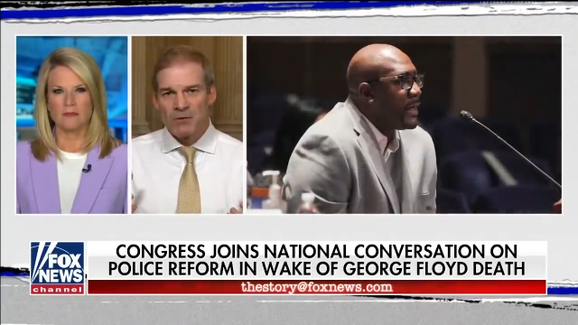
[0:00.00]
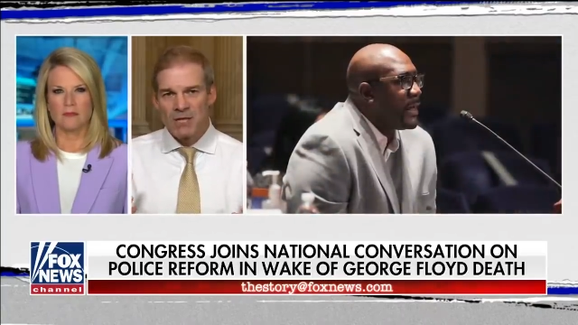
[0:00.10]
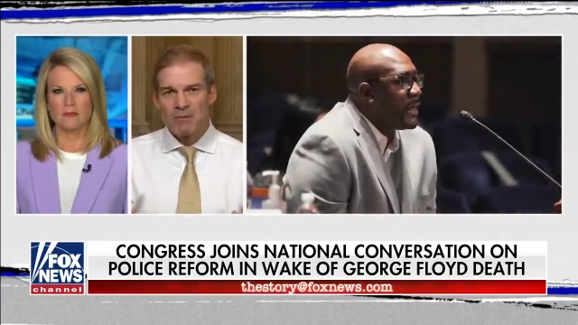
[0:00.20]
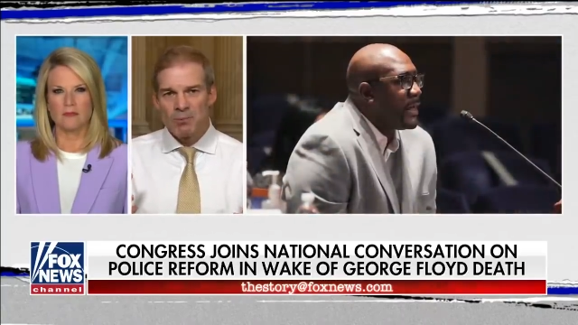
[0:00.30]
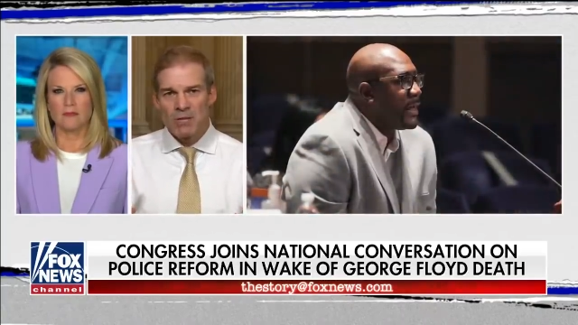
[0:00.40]

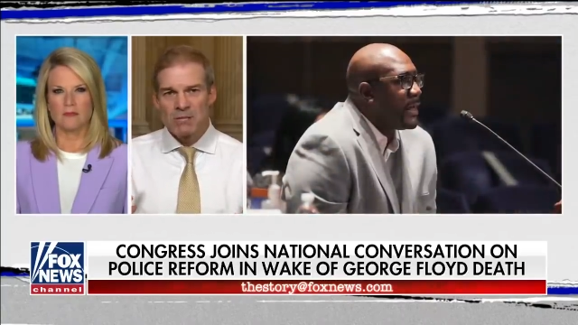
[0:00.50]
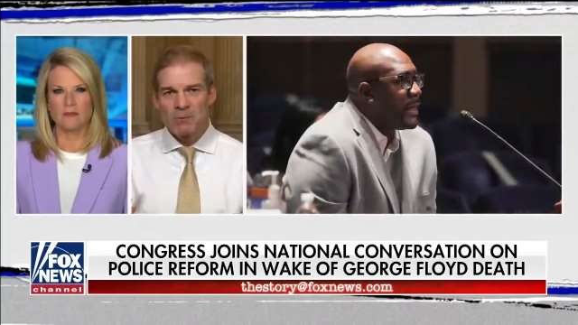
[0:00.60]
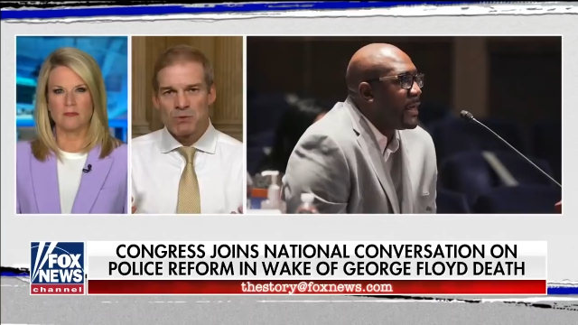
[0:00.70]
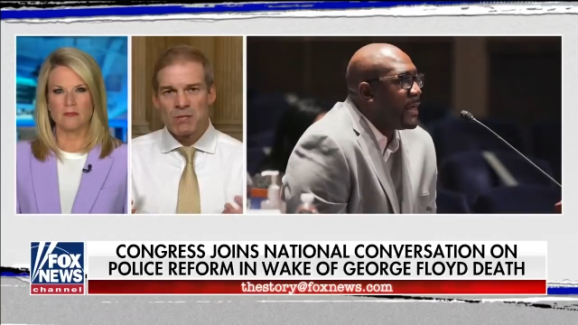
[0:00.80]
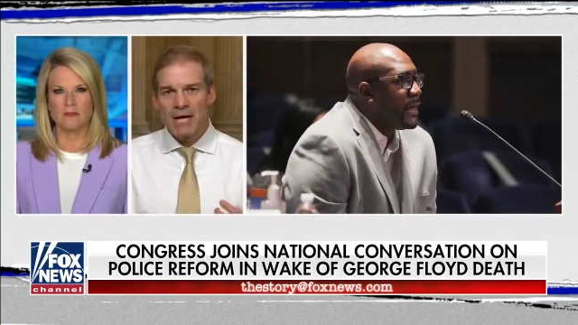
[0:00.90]
Speaker 1: key
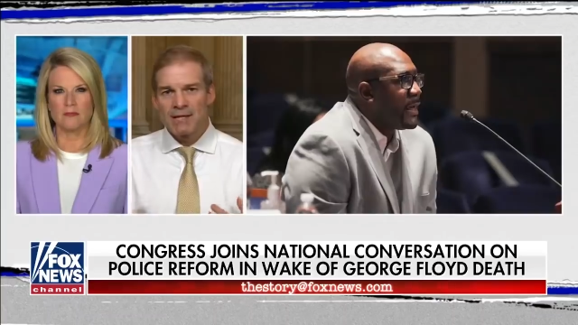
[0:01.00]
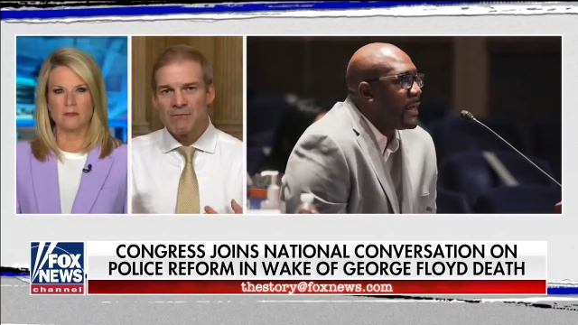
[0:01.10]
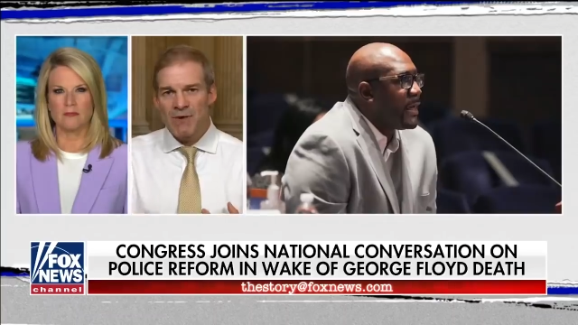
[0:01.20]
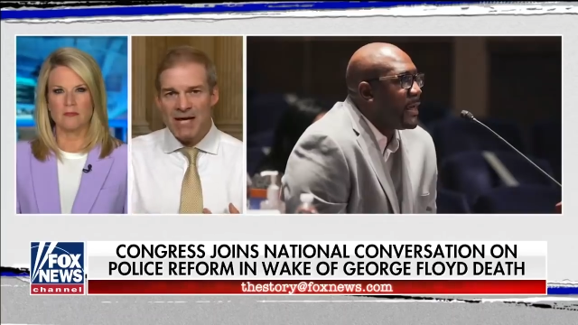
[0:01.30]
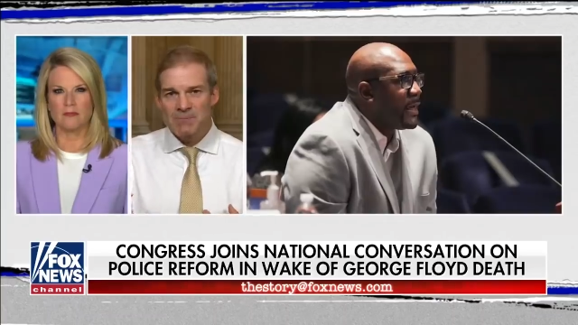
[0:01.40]
principles, like
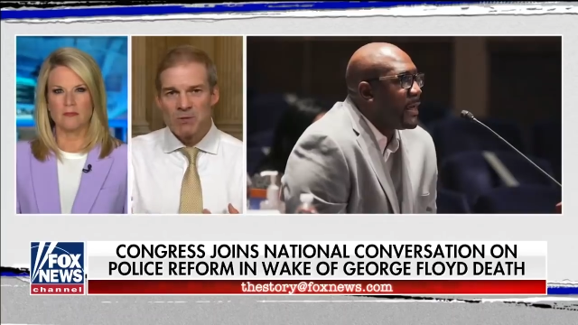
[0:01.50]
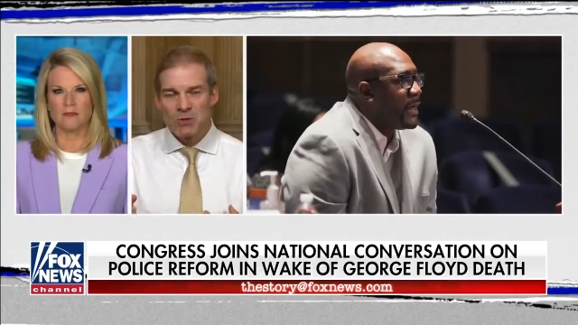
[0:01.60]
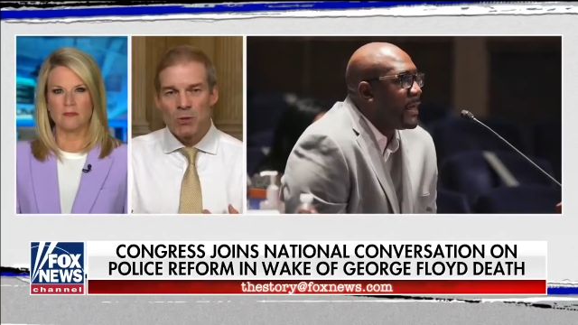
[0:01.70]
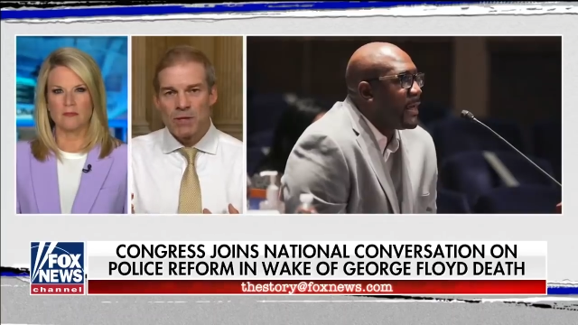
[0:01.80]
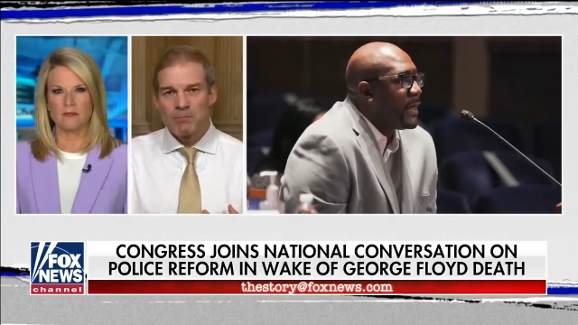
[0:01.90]
the vast
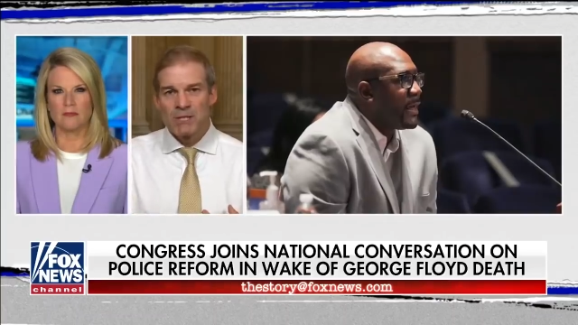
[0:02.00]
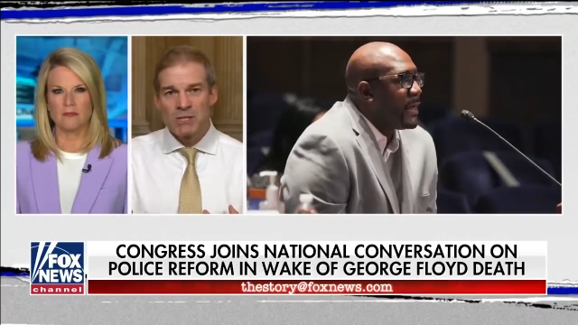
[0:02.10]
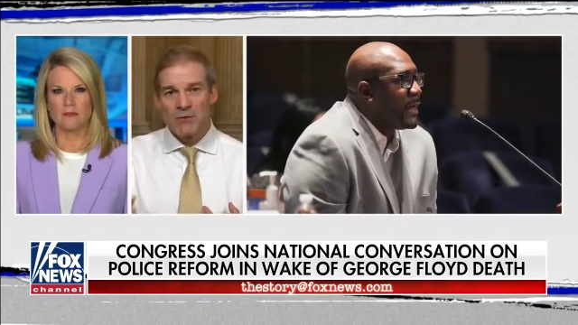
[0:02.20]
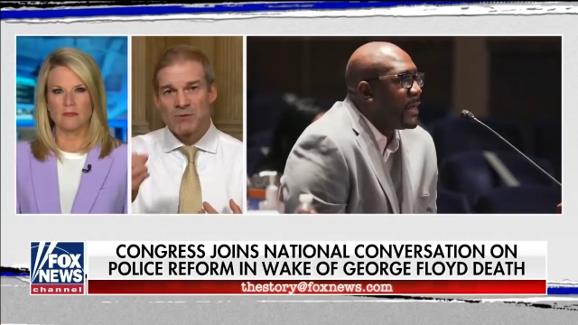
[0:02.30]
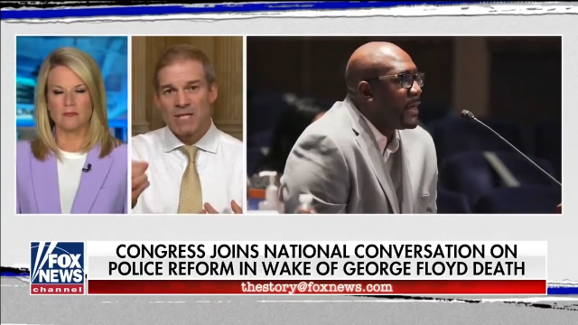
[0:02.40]
majority of
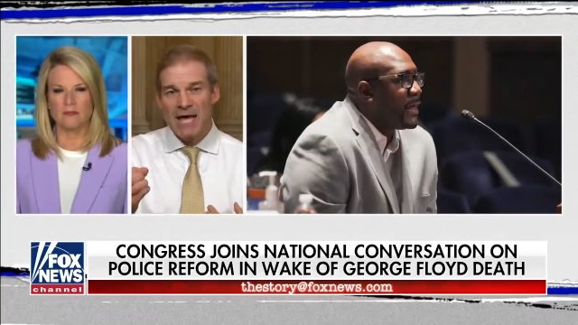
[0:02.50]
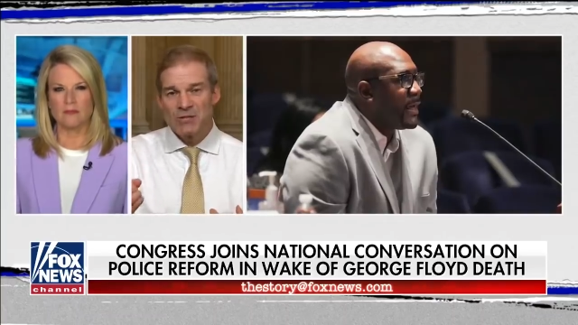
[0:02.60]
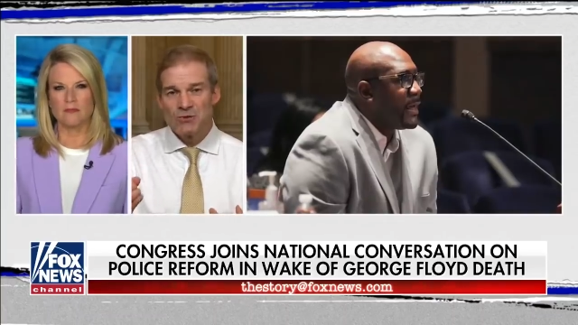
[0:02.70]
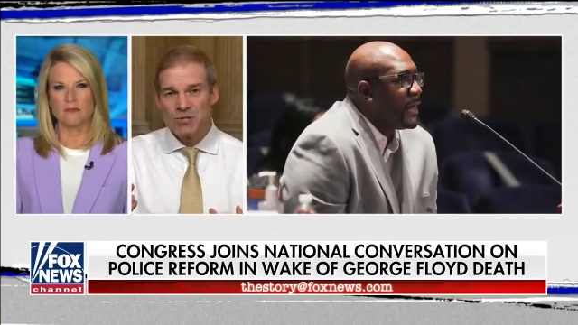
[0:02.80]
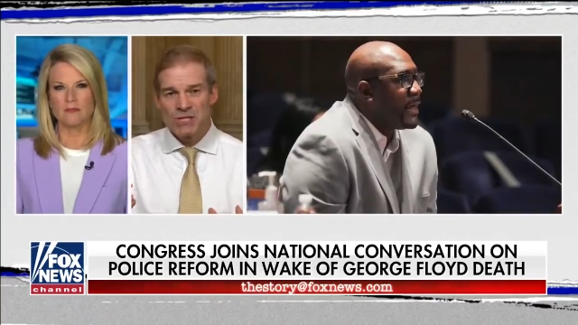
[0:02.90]
police officers,
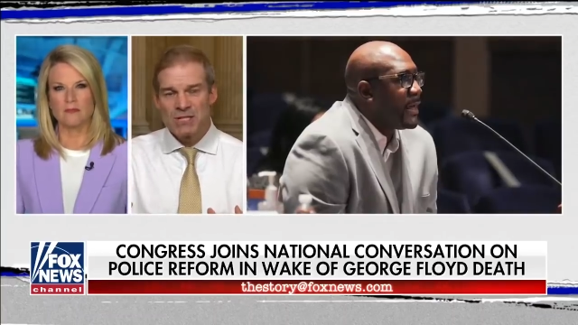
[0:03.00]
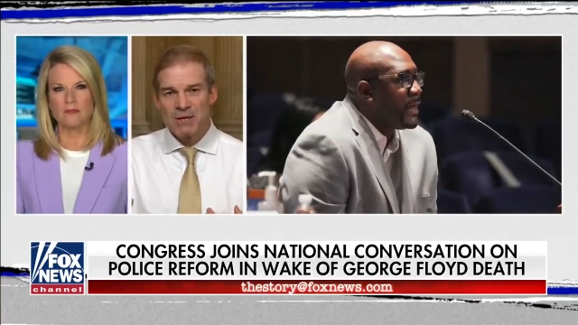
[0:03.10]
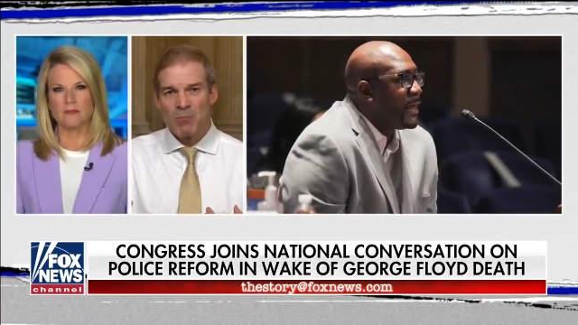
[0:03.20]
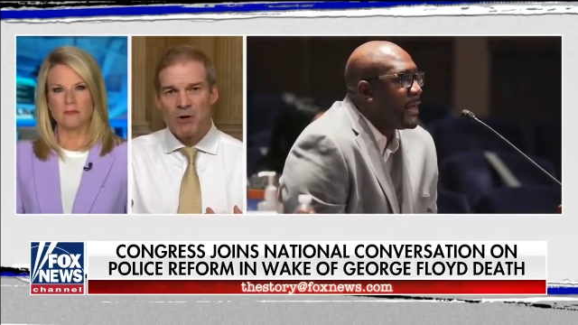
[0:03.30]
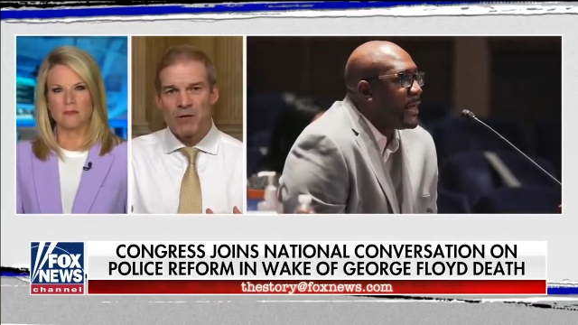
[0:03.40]
as you just
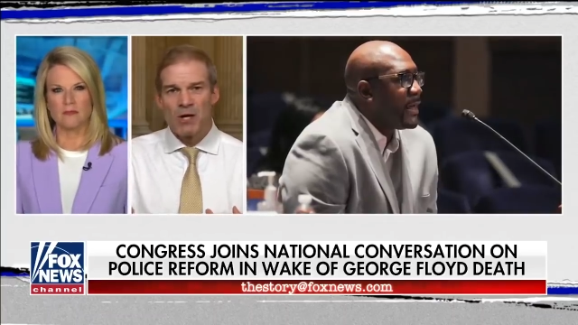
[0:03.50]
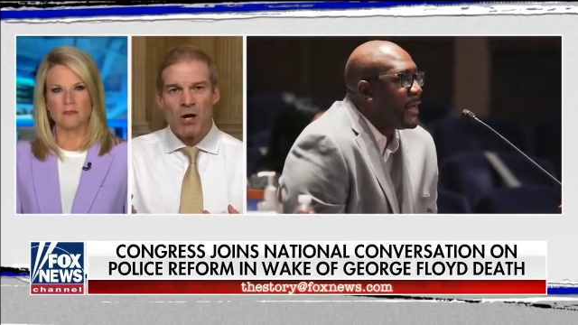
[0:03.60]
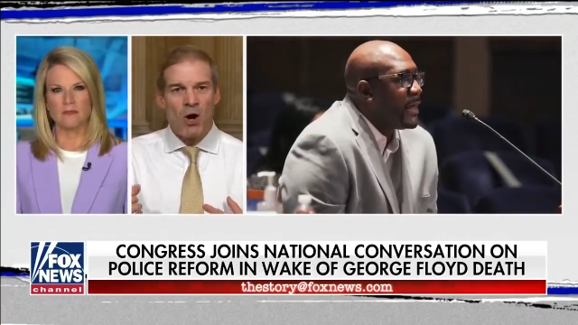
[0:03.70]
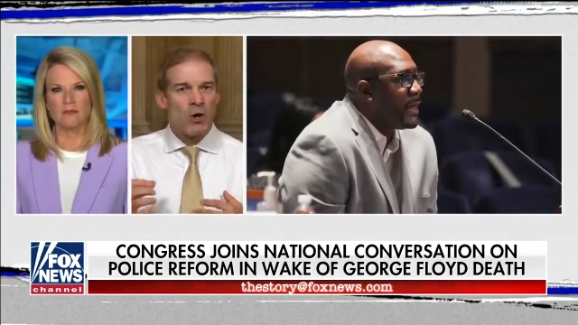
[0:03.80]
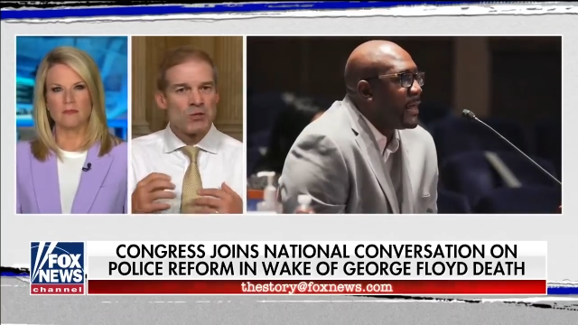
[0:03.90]
said, Martha,
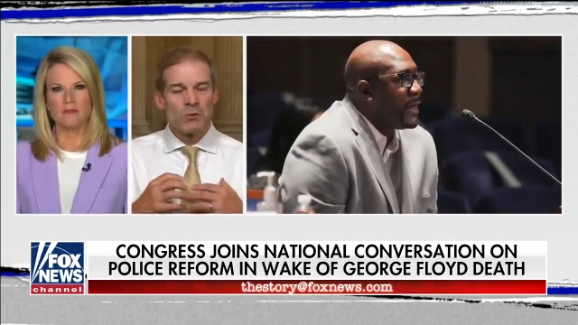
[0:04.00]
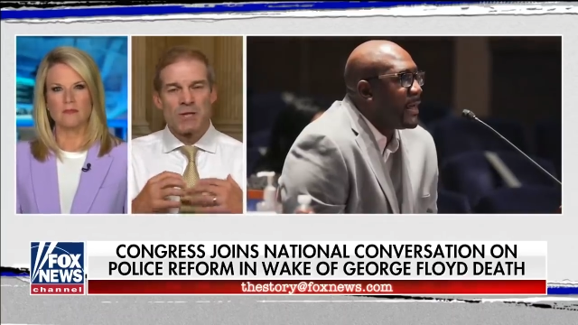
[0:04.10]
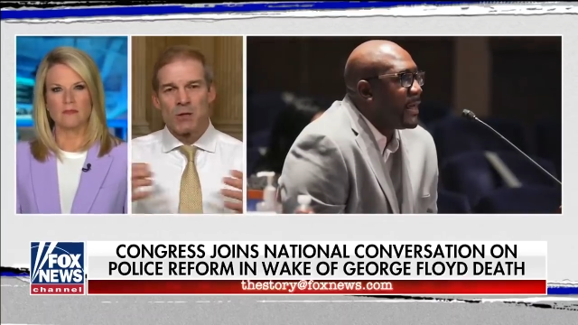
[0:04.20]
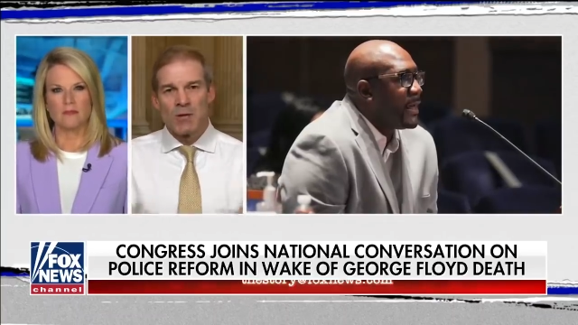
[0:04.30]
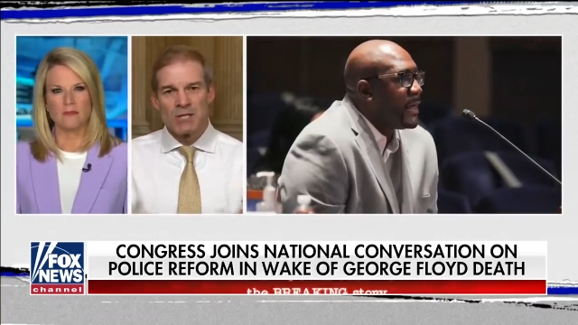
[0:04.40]
are
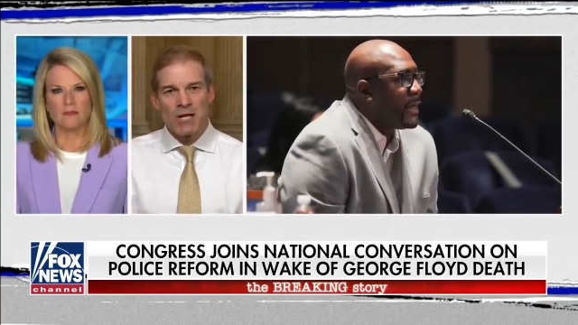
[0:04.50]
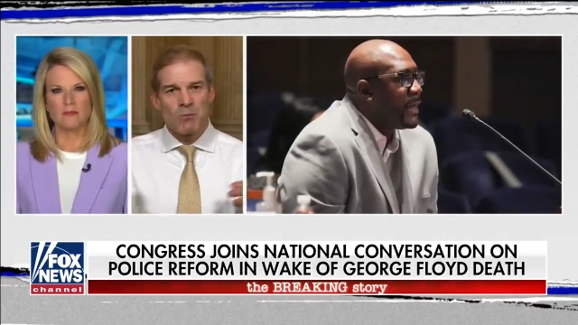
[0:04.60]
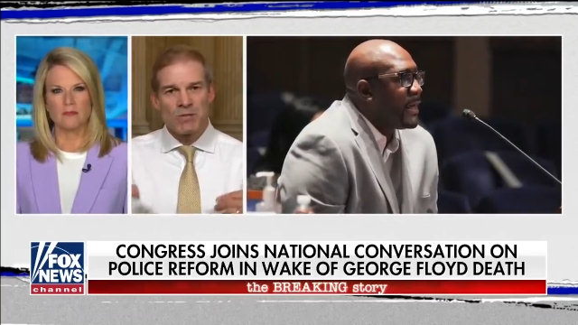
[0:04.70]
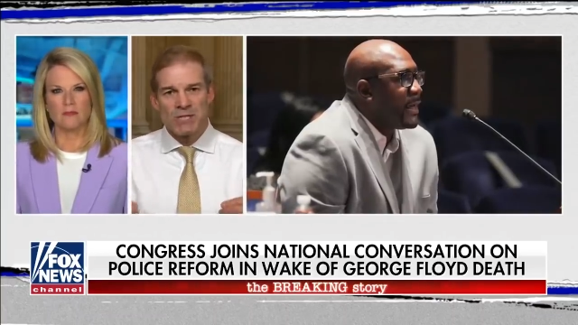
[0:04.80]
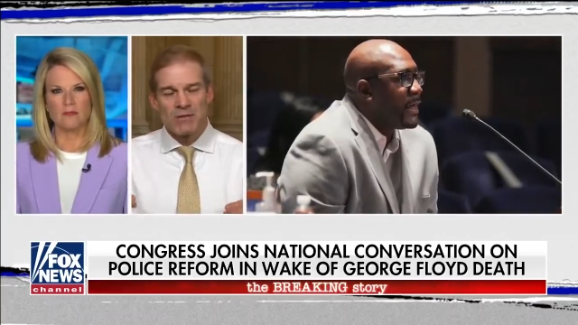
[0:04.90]
doing a great
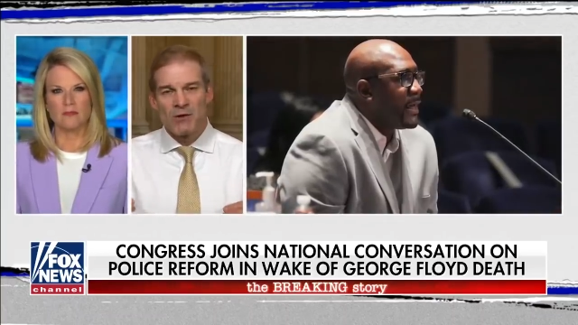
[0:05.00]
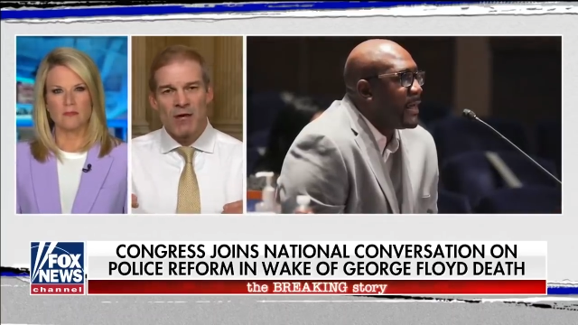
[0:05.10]
job risking their